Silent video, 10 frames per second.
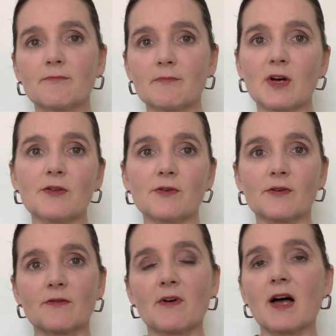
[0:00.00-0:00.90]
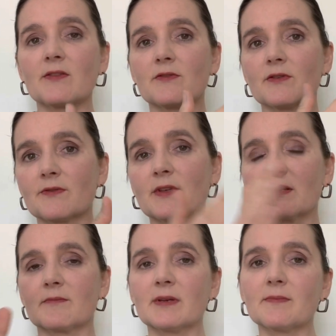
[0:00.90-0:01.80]
mother or father or
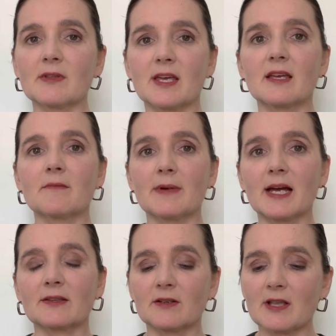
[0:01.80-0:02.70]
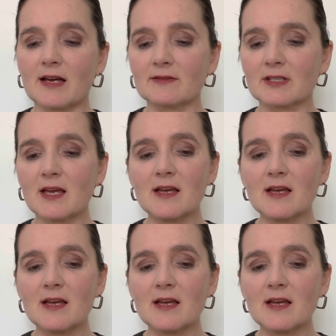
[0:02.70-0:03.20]
people that impact their lives.